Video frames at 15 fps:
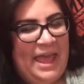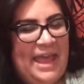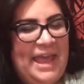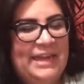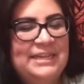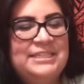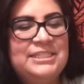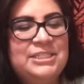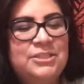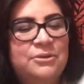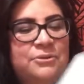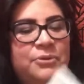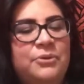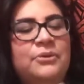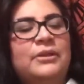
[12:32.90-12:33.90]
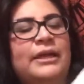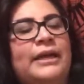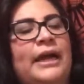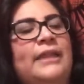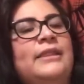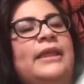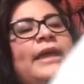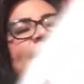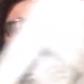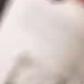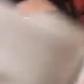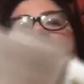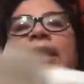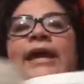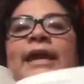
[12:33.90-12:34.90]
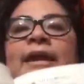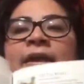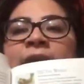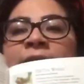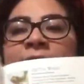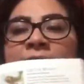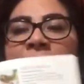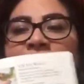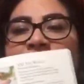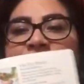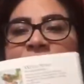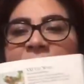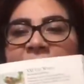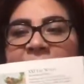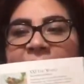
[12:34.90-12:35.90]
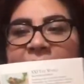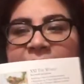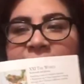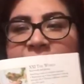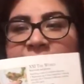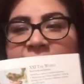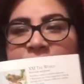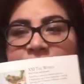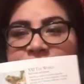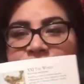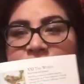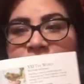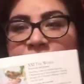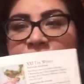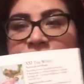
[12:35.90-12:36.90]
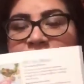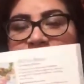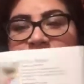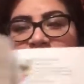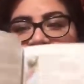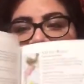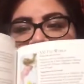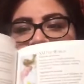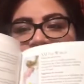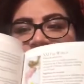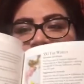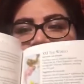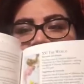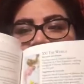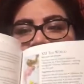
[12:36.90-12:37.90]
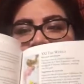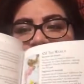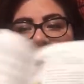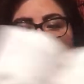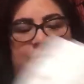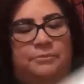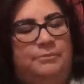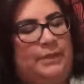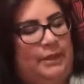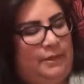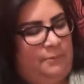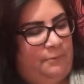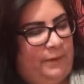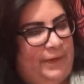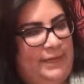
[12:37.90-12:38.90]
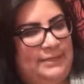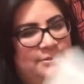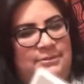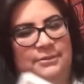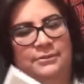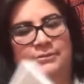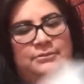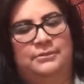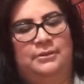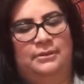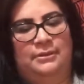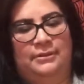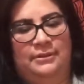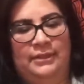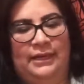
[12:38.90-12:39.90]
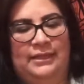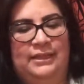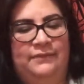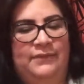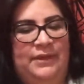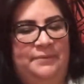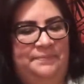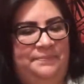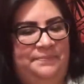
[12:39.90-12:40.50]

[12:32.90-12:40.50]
and it's just so cool. Like I like the way it has the image and color and the rest of it's just, you know, black and white. So I love it.